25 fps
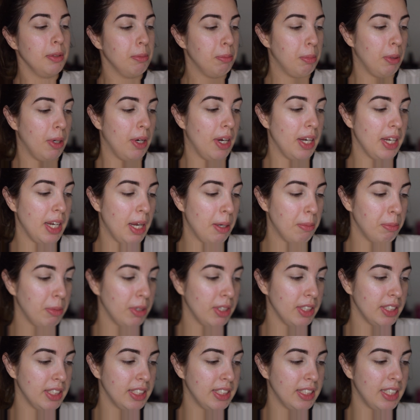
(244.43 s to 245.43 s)
But I am
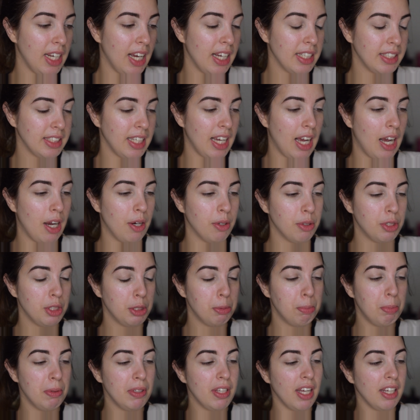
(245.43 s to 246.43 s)
going to start out
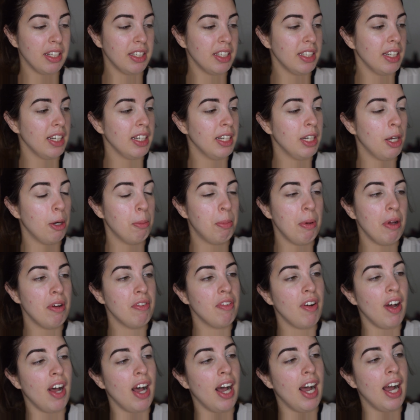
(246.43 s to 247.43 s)
just with adding a little bit
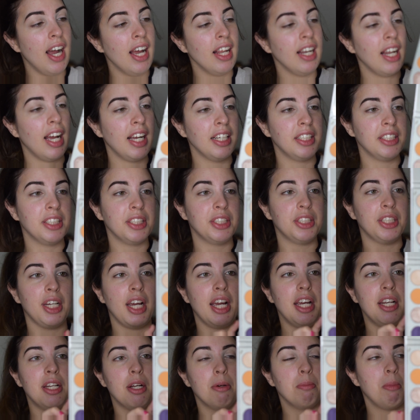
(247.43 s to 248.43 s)
of a highlighter
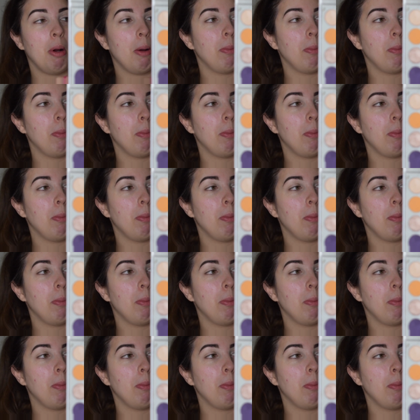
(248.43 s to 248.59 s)
shade on my